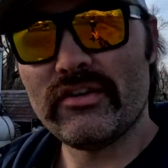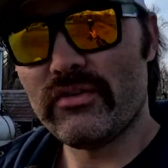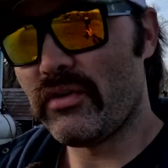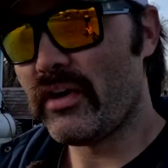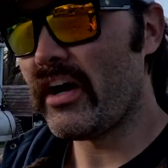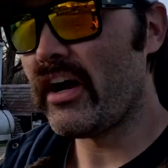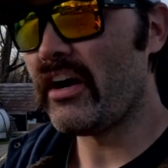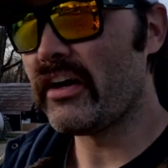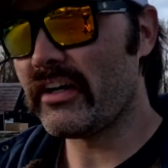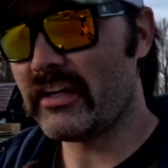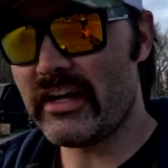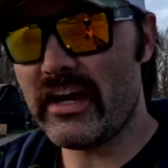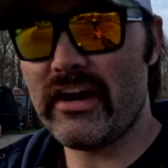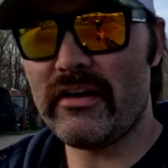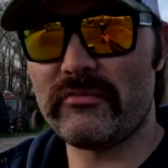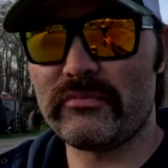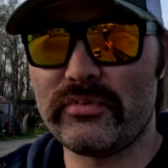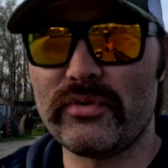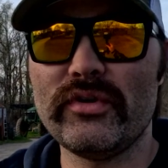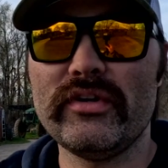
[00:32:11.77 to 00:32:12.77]
Well, it
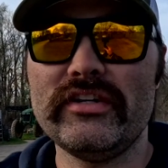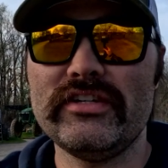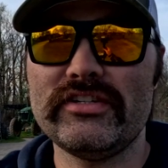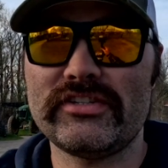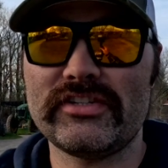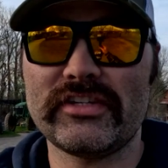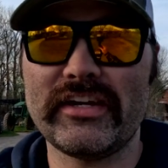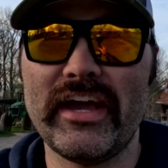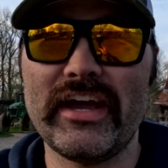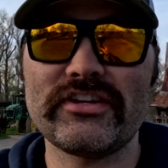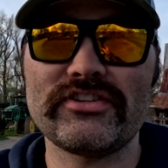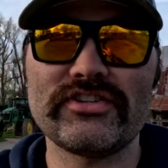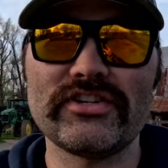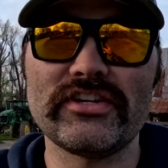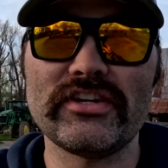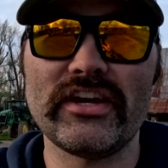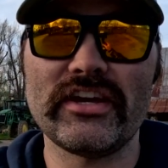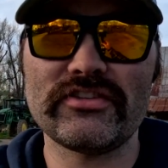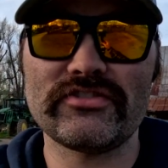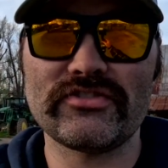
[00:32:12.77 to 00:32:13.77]
got pretty sketchy
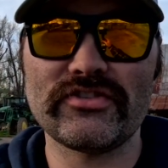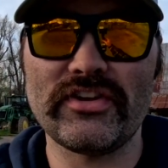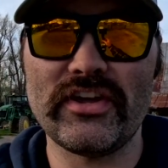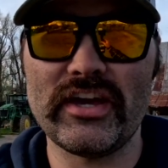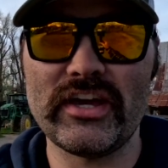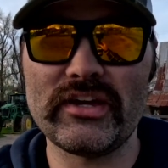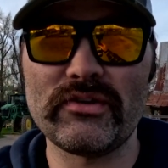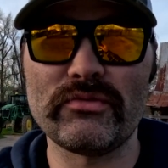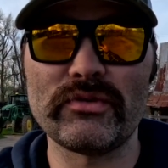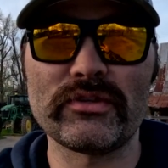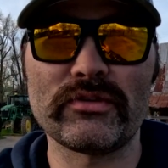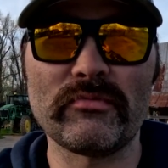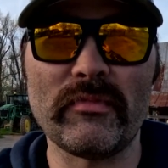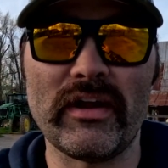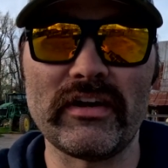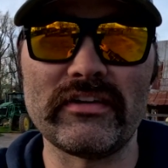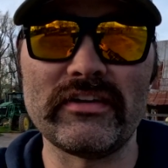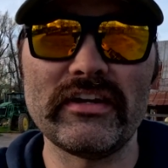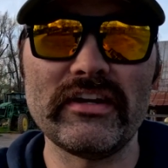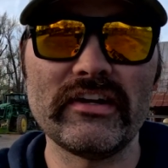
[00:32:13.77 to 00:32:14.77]
yesterday with
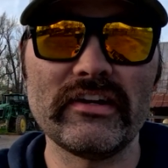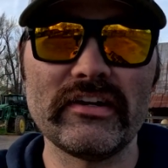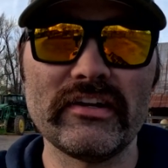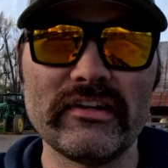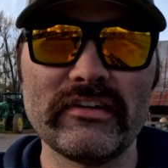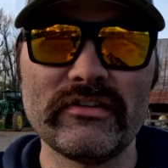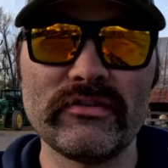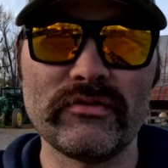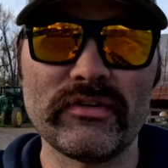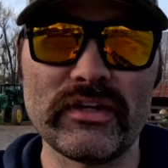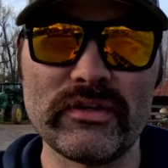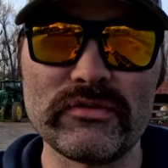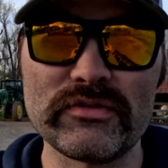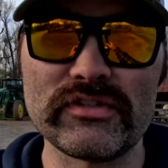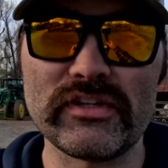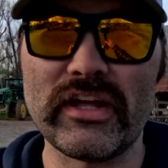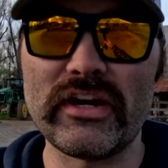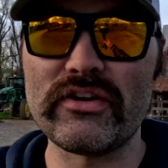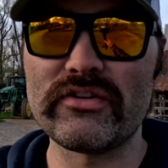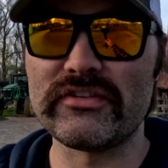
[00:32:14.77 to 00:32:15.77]
my deer when he
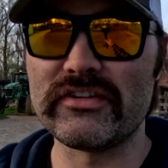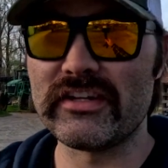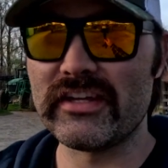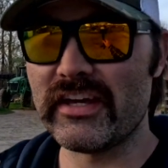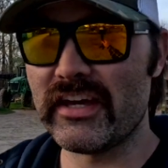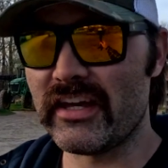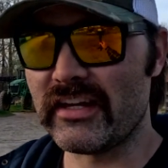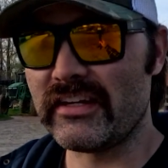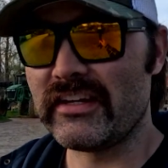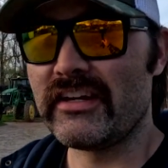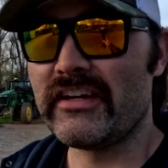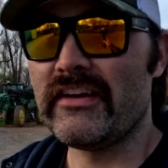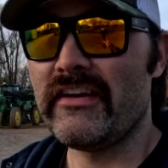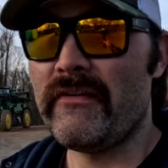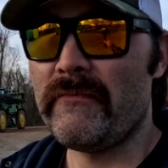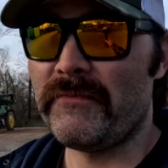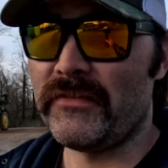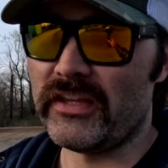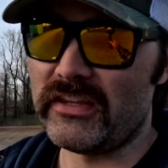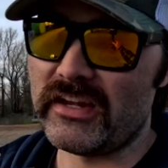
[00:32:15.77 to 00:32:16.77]
was loading it.
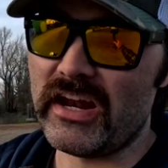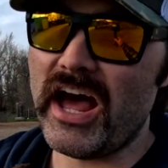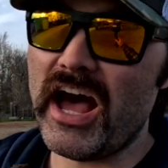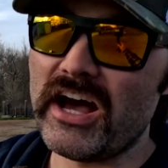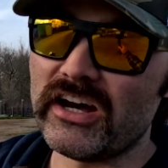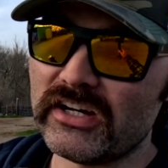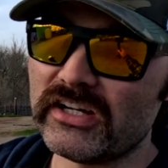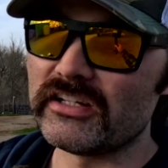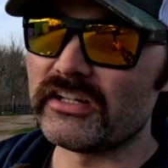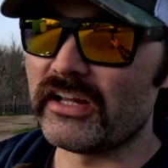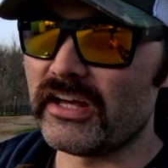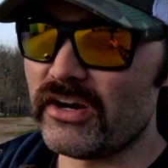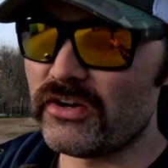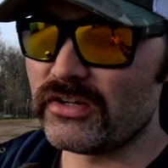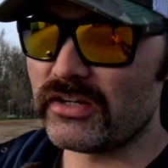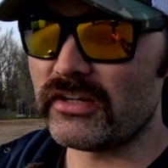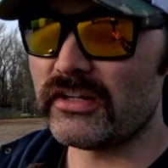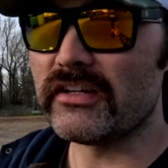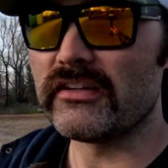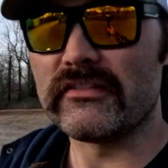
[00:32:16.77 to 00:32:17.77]
And then I
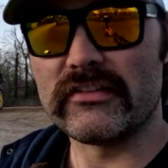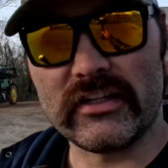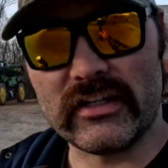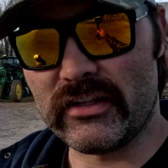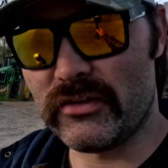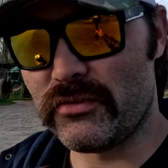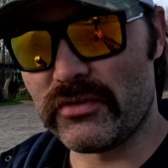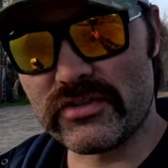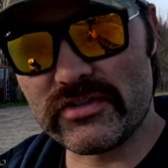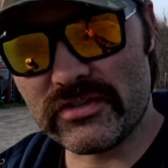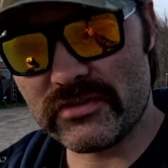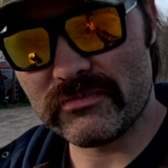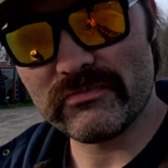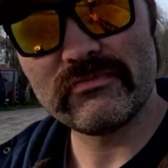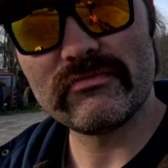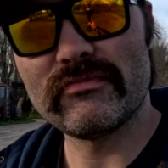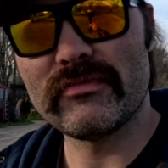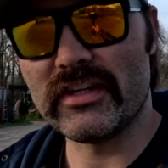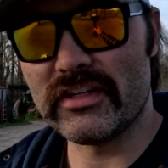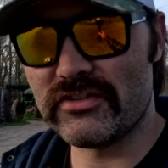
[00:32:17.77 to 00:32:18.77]
unloaded it and it was,
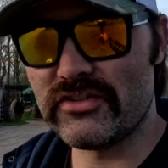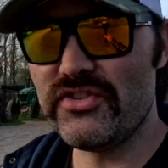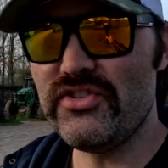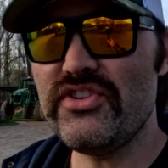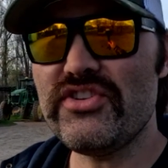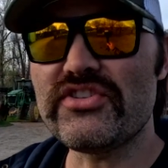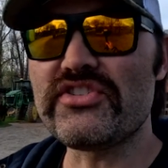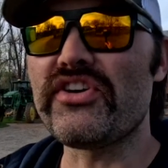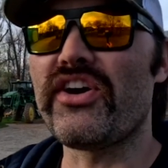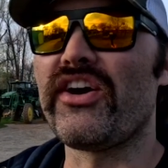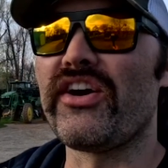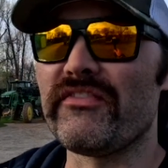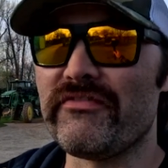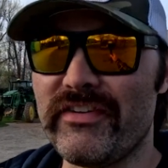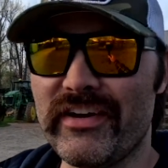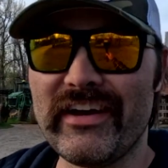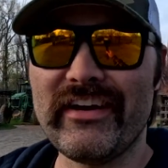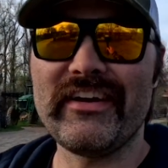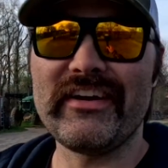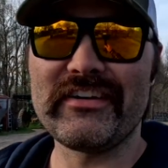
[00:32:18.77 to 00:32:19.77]
it, you just are
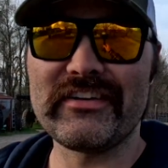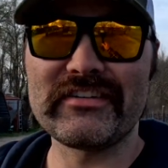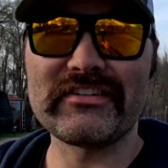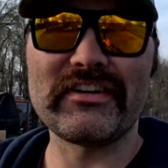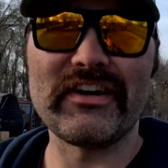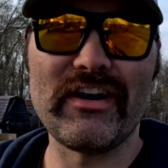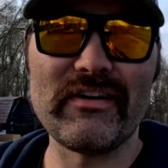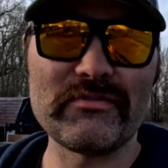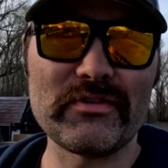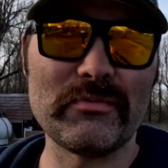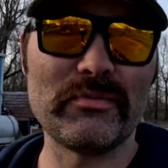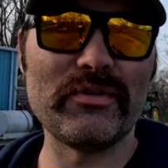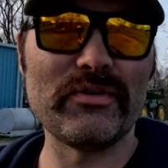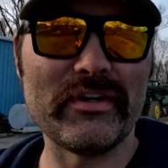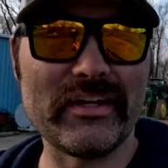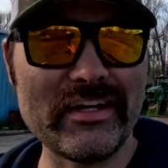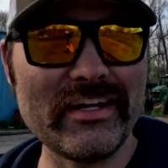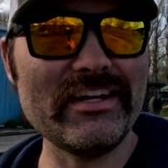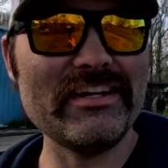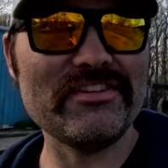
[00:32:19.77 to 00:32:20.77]
very
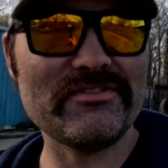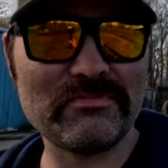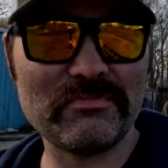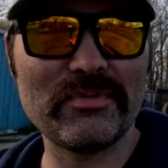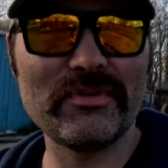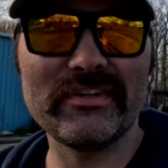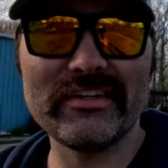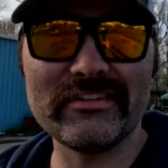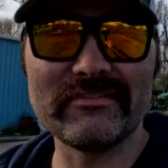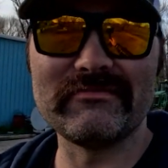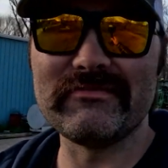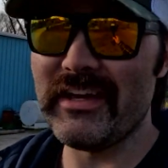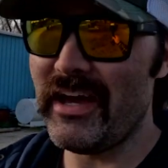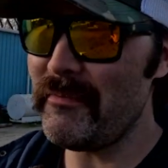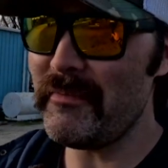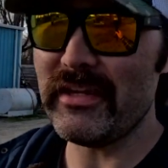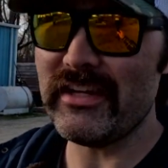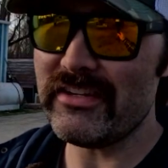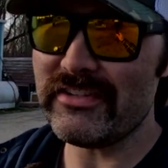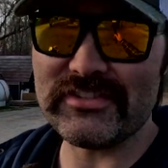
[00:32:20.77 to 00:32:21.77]
uncomfortable. And it is pretty,
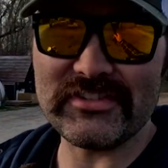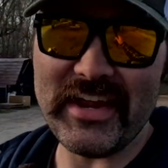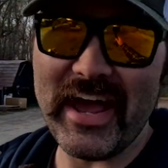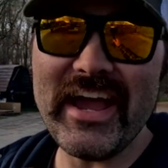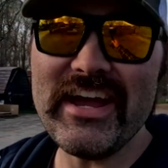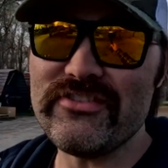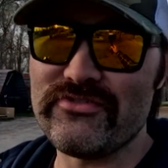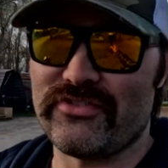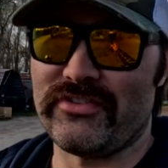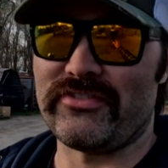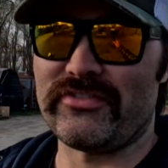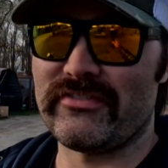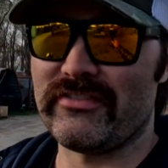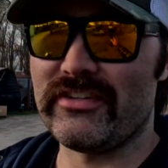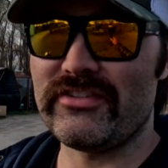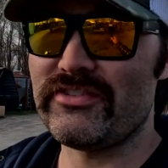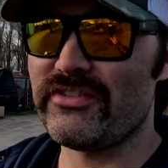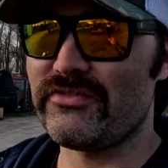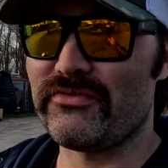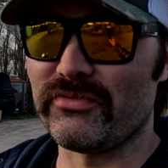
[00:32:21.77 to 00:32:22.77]
I mean, it's dangerous.
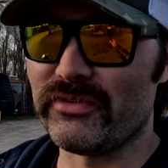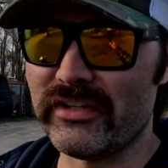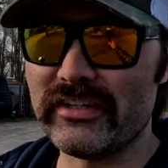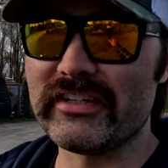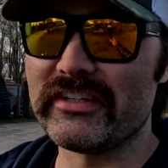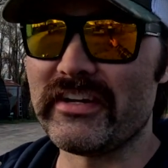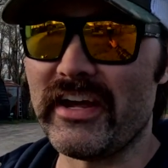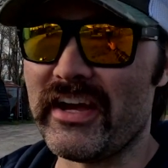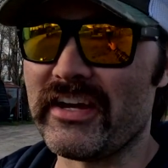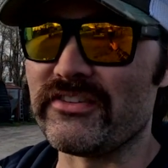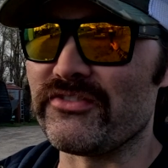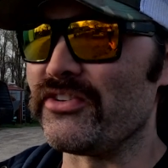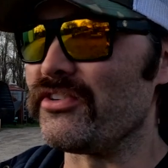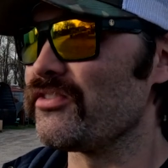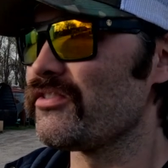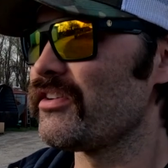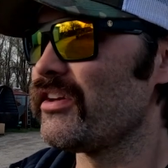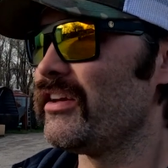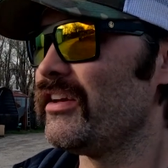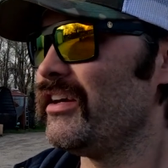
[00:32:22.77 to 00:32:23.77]
It's just really
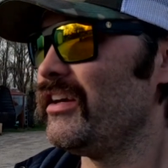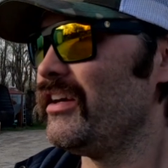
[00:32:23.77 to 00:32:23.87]
dangerous.